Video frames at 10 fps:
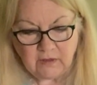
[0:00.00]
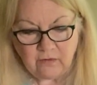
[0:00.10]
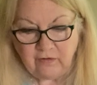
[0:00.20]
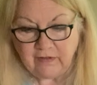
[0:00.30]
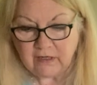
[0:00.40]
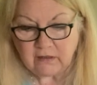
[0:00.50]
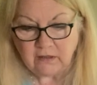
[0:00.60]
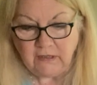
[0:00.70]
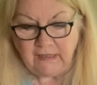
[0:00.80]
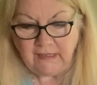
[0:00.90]
We've got
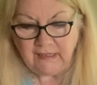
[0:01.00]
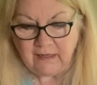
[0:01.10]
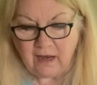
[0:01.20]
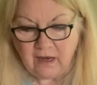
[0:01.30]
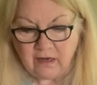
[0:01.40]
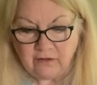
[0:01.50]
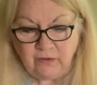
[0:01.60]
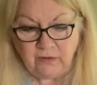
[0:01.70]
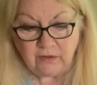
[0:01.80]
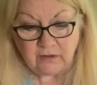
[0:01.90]
cleaning
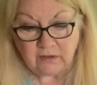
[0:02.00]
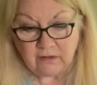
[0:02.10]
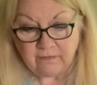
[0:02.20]
house.